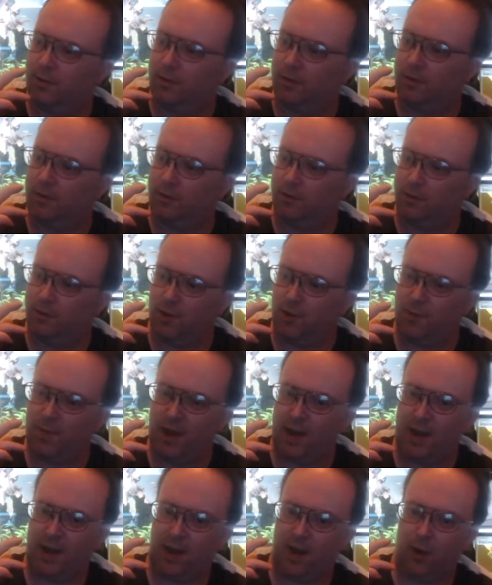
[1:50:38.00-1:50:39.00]
because no
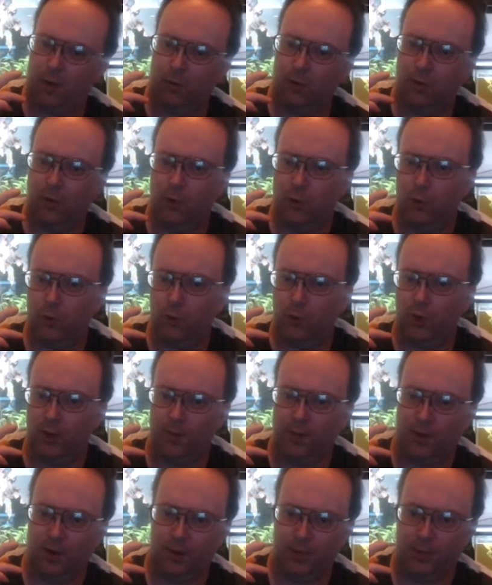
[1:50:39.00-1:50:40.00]
matter how cool it
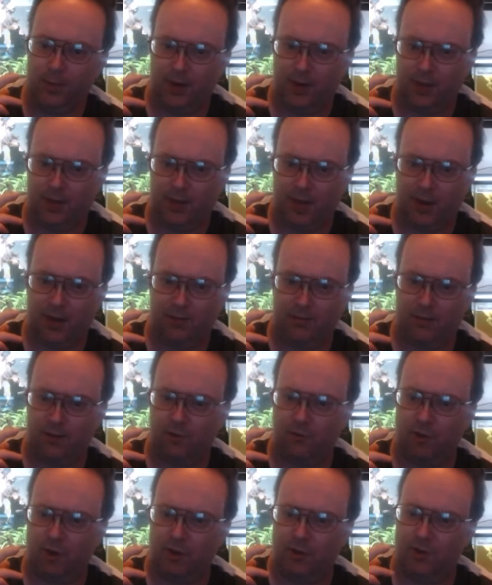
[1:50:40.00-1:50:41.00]
might be to have your
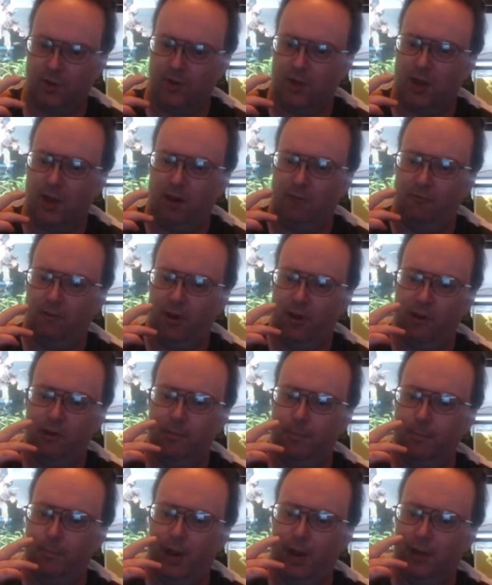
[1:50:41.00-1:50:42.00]
trousers hang around
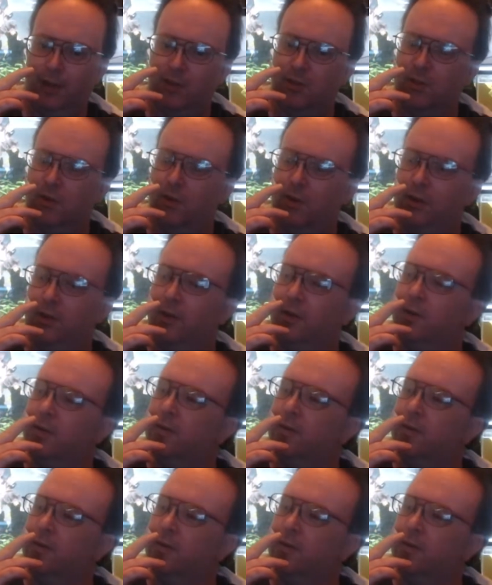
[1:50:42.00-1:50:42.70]
your backside,